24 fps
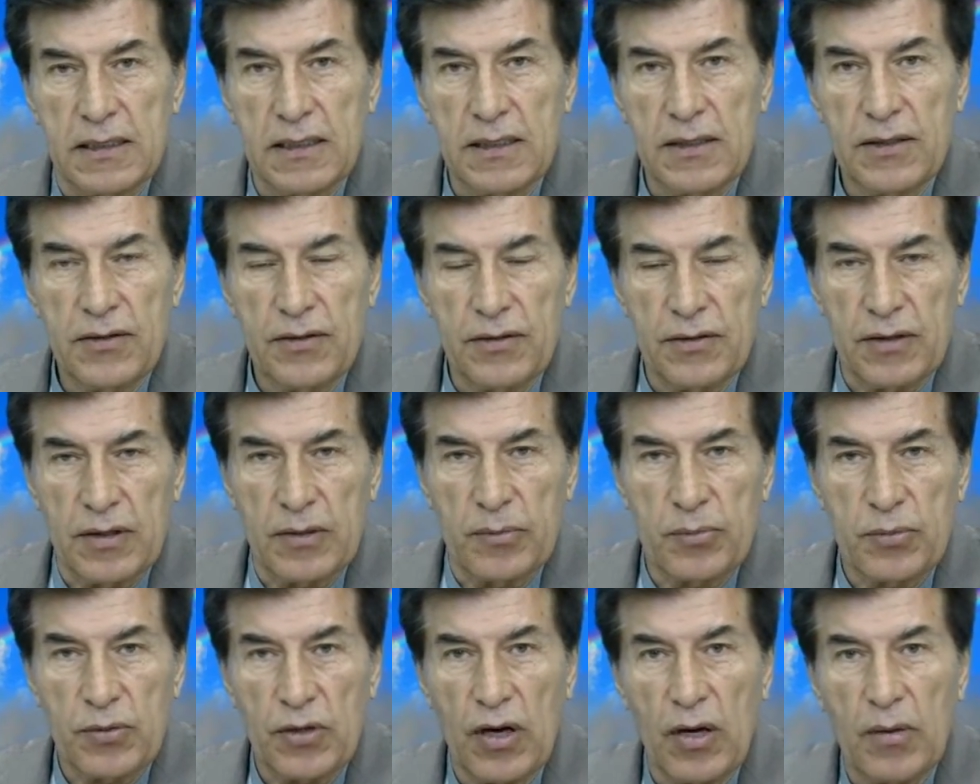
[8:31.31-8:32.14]
either a
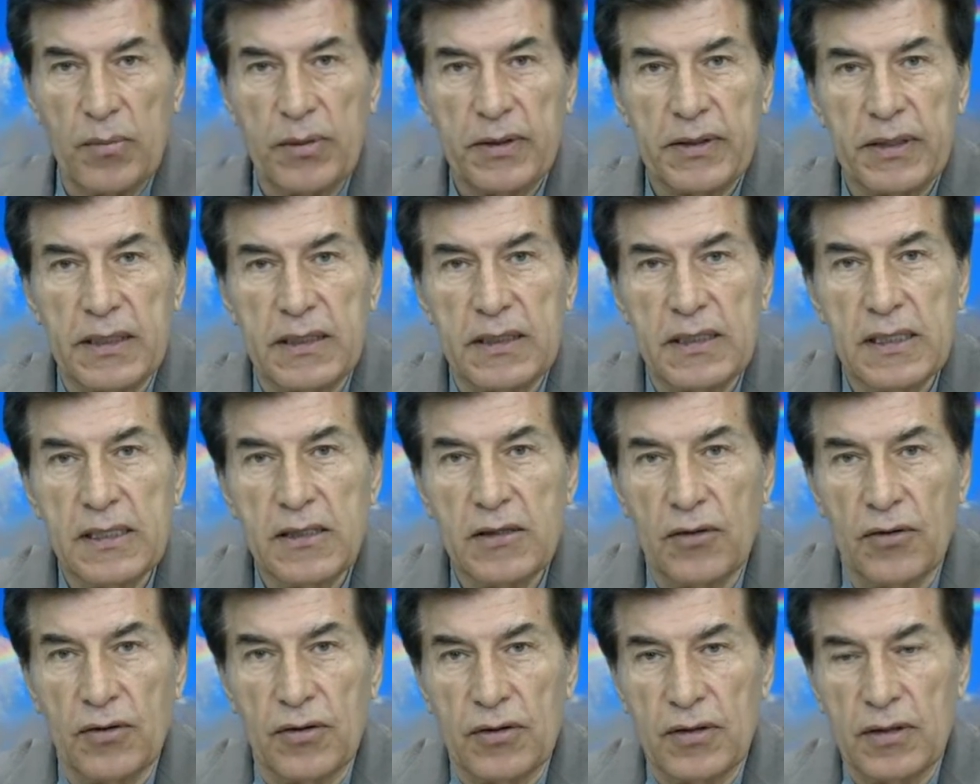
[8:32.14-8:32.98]
propaganda
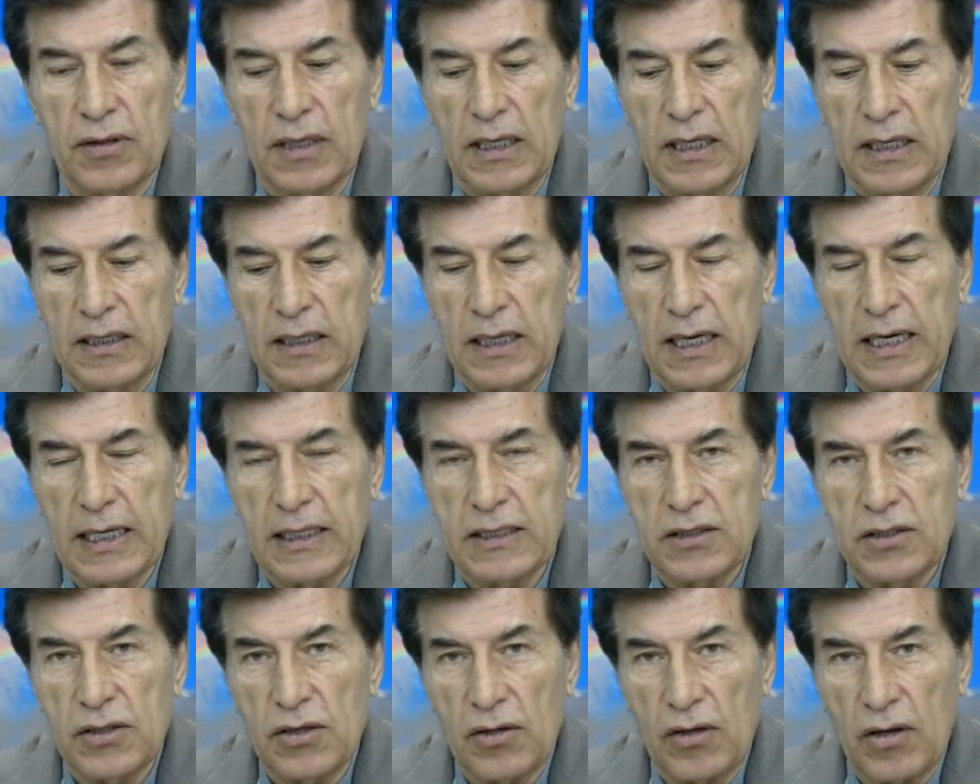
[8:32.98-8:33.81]
or an
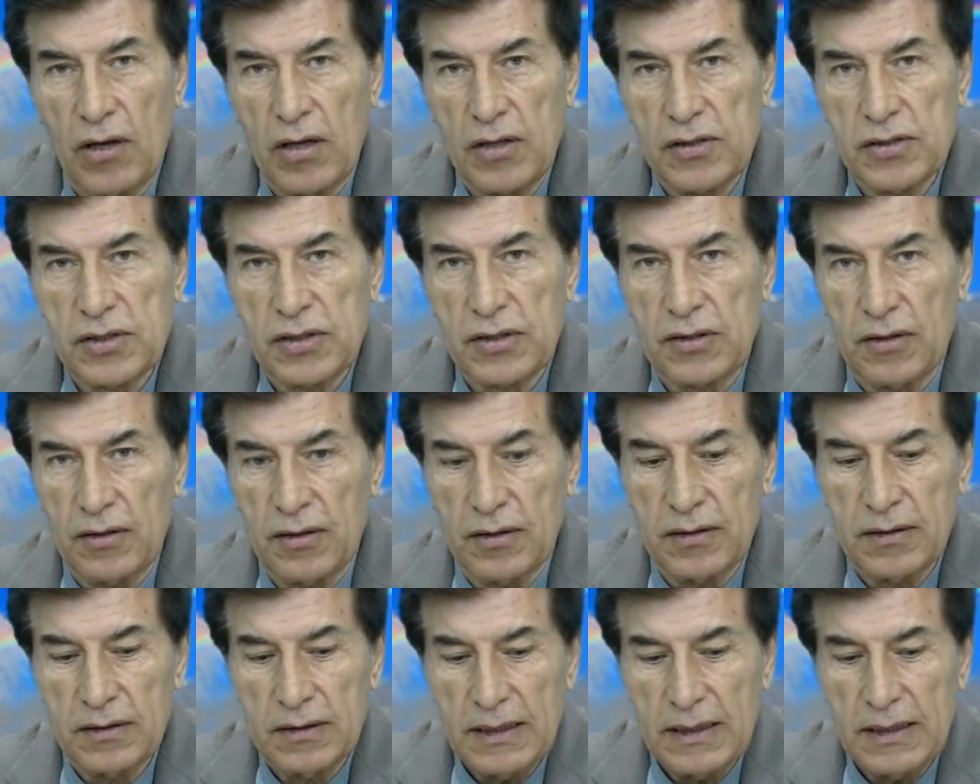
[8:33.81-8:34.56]
ideological